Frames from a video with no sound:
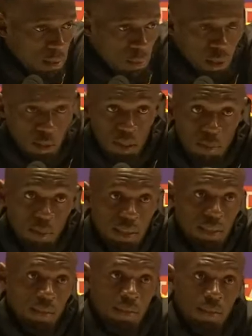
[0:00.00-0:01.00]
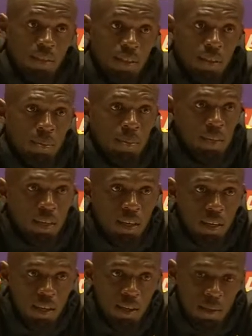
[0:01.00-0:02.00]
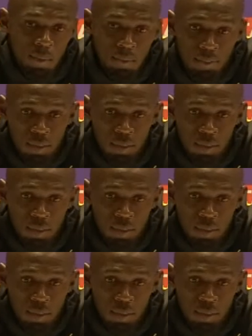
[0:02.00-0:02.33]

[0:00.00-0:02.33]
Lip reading: We looked impressive, you know what I mean?